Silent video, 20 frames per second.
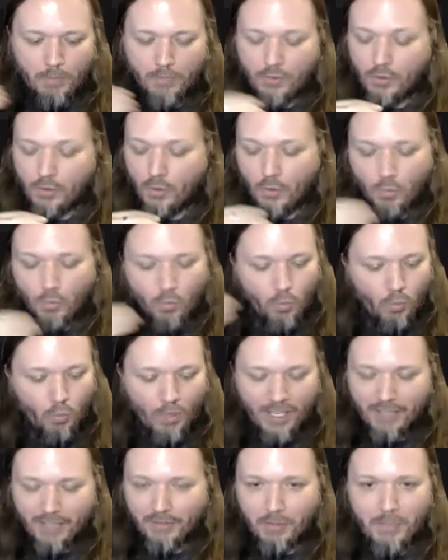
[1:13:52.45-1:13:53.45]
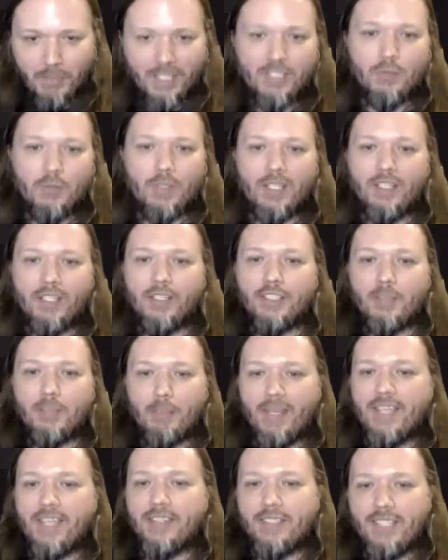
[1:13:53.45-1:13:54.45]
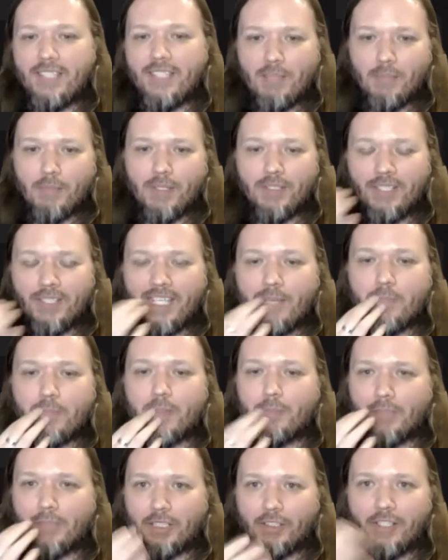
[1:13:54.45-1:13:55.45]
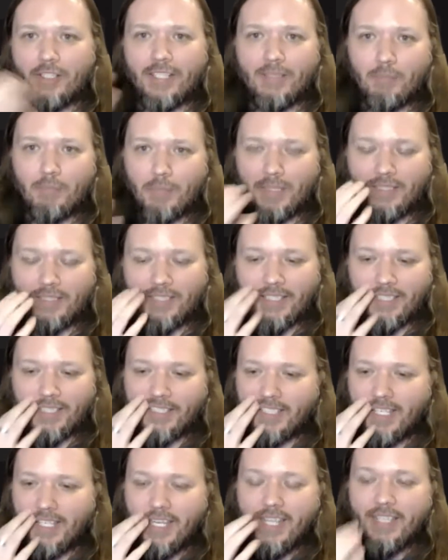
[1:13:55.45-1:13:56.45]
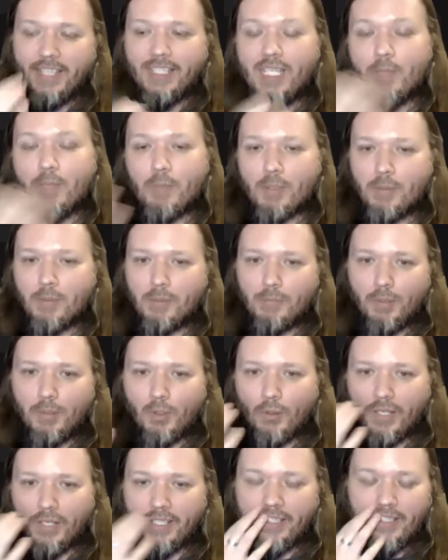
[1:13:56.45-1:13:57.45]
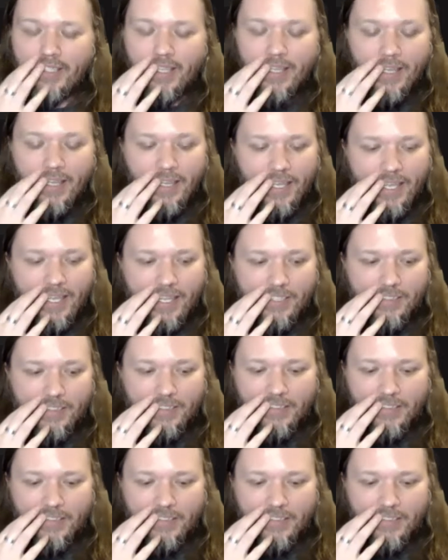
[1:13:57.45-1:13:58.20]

through whatever means we could to pay the team and keep them learning and building and keep them employed. And